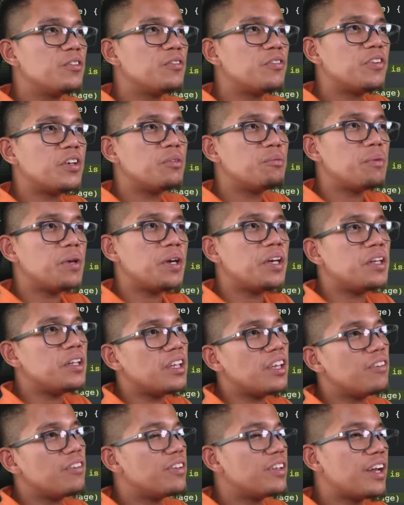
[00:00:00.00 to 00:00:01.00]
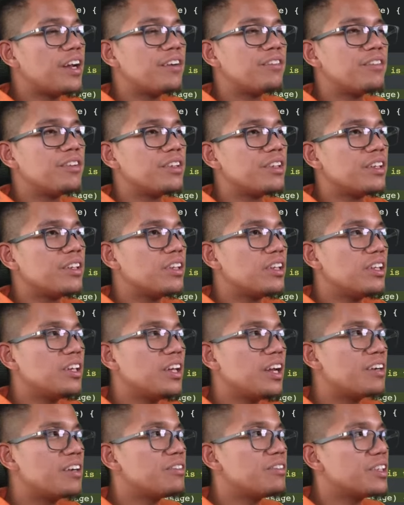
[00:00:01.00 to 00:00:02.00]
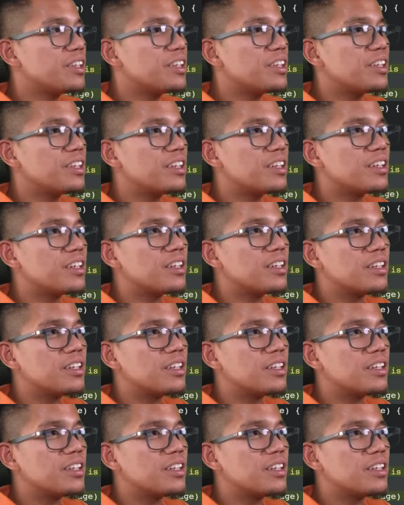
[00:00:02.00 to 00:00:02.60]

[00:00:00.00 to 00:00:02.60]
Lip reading: fun main, even everything, delete everything in there,